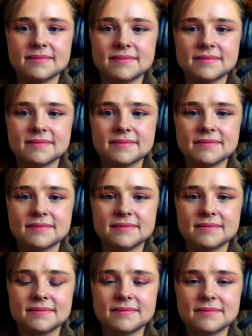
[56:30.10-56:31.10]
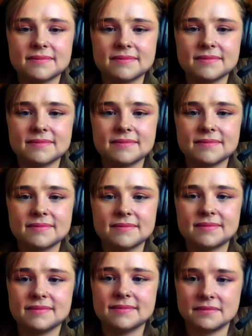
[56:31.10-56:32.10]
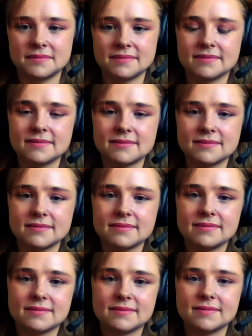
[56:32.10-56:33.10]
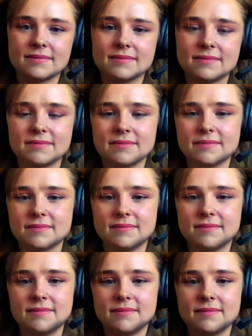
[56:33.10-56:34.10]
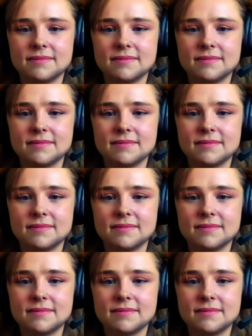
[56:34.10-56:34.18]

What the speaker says: [no speech]